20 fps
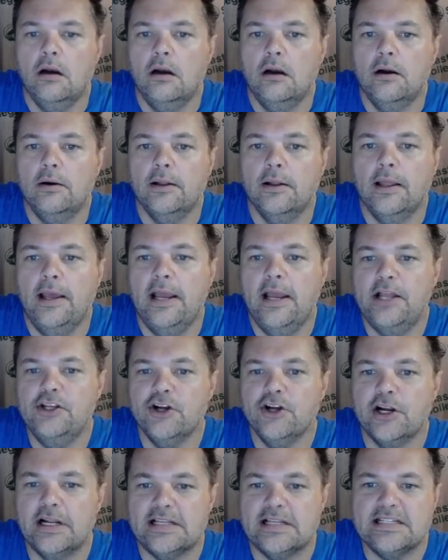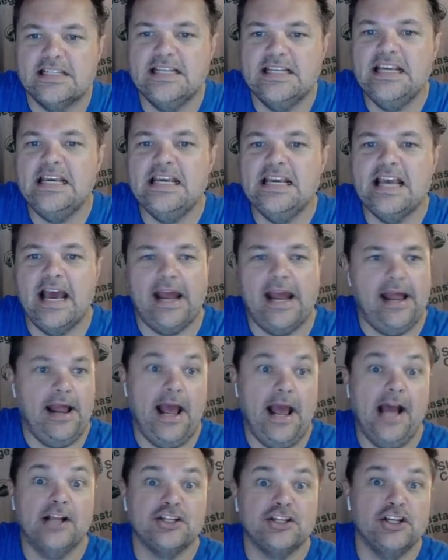Okay, and you're going to see,
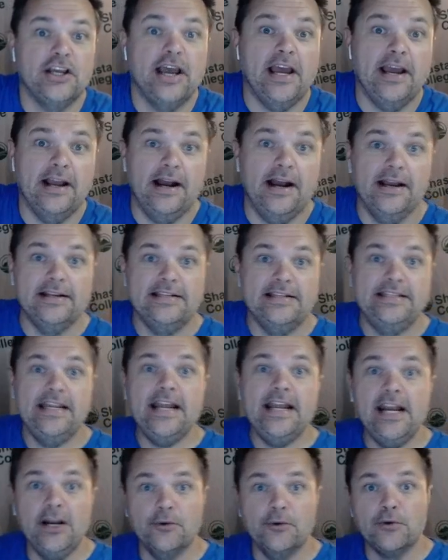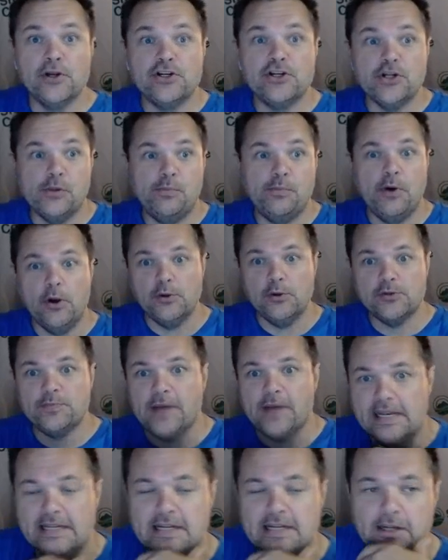actually I did an original post,
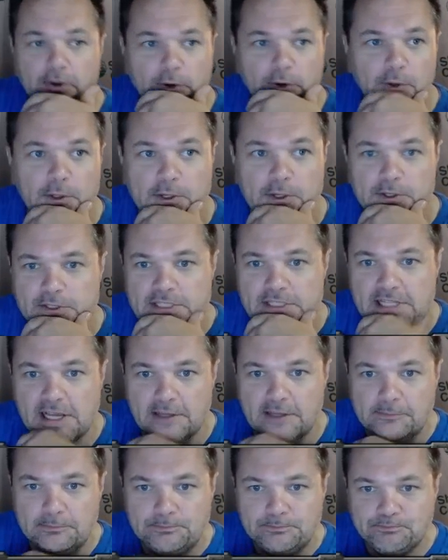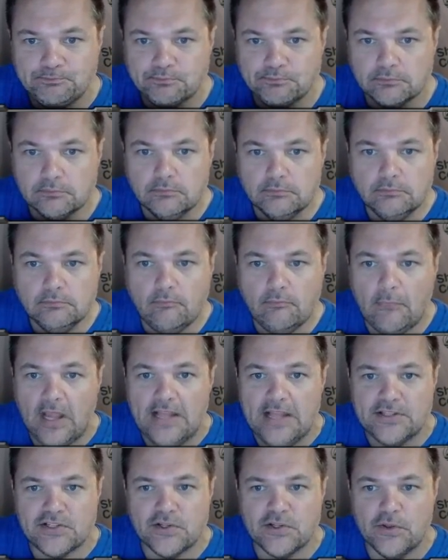but I did it earlier today.
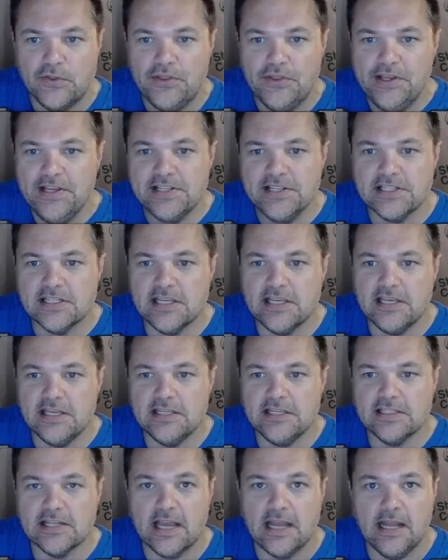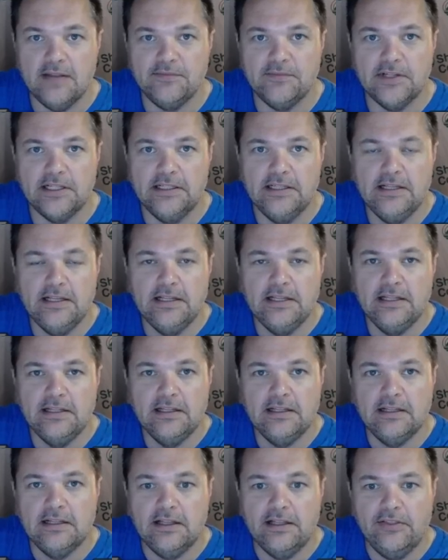And so this is kind of
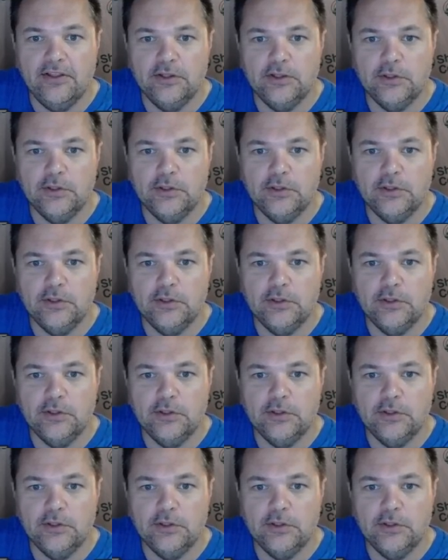the